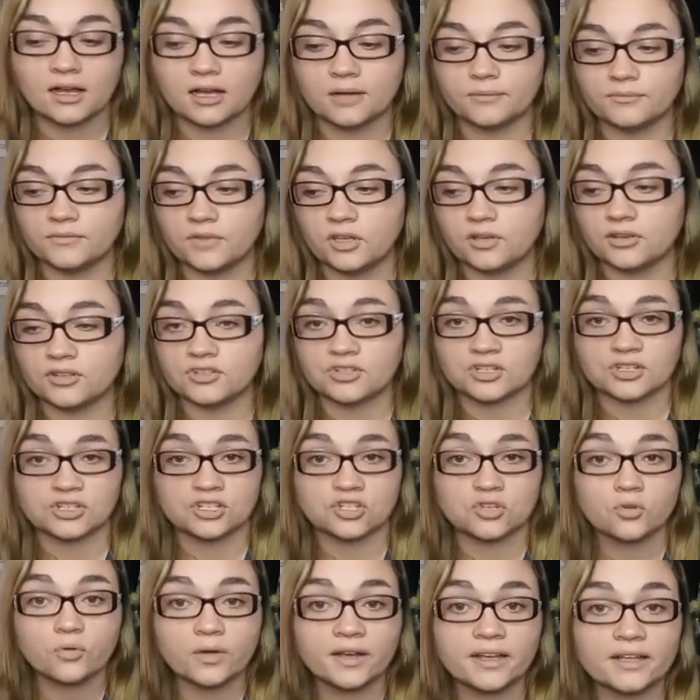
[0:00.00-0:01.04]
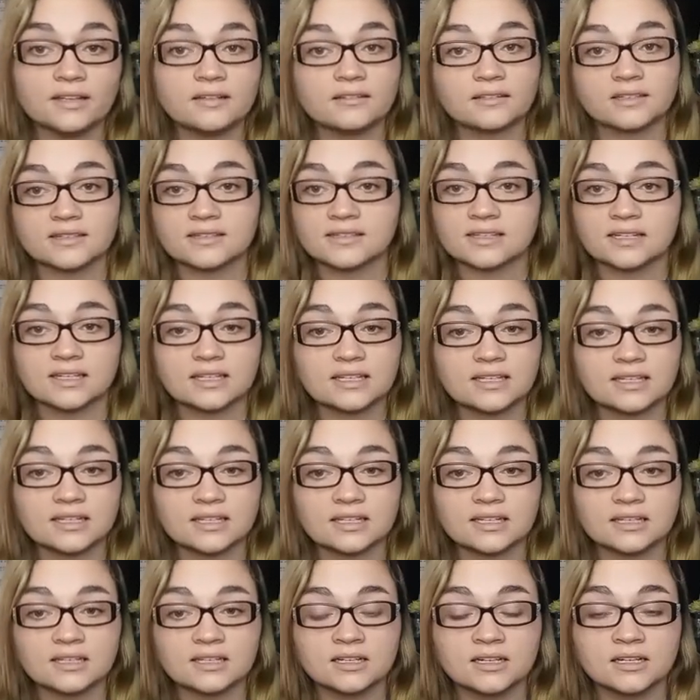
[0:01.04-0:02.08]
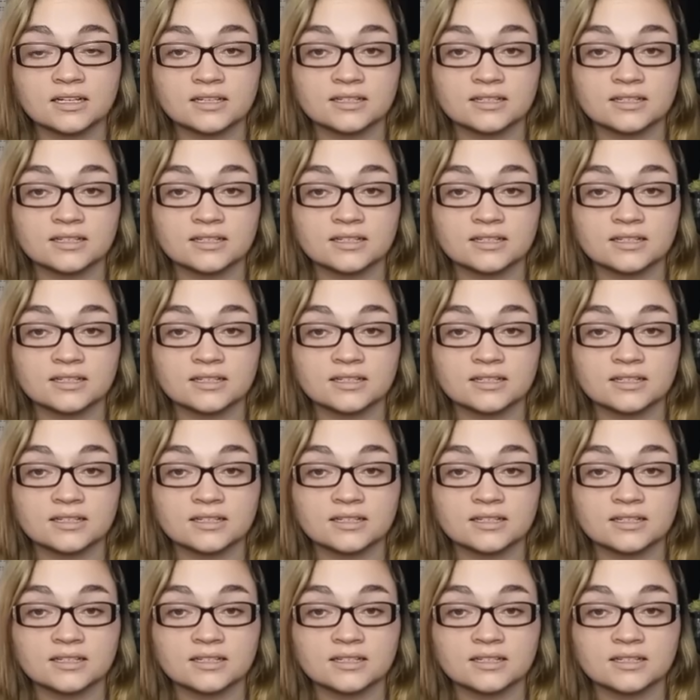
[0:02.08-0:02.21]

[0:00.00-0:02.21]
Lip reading: You can just join, listen in.